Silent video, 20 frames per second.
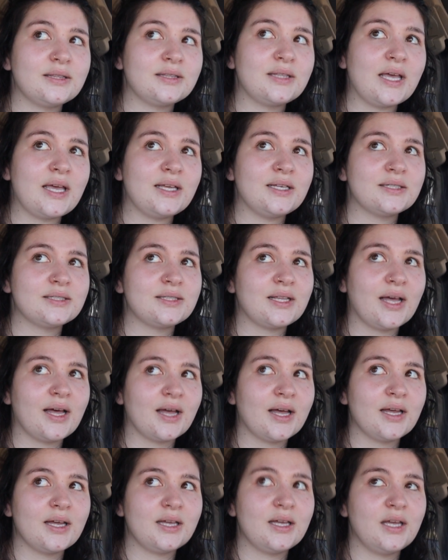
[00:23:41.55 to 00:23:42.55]
thinks
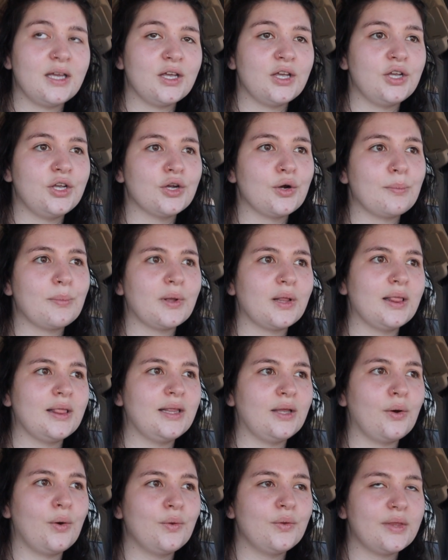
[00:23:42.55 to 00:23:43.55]
that you're
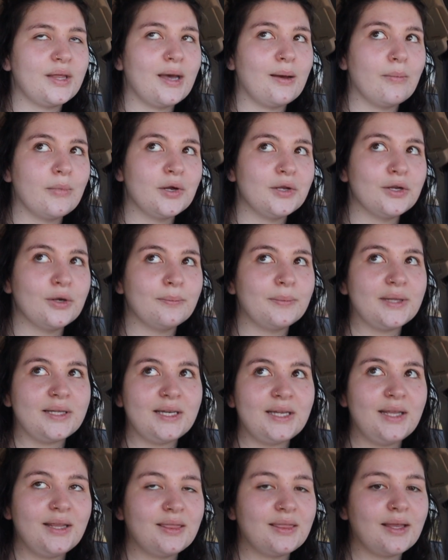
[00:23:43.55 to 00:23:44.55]
below them or you're
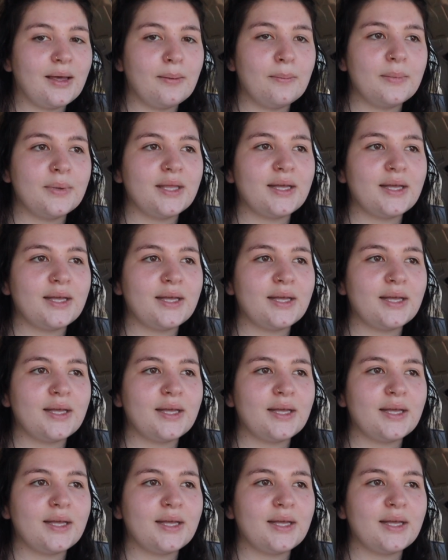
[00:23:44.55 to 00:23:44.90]
beneath them.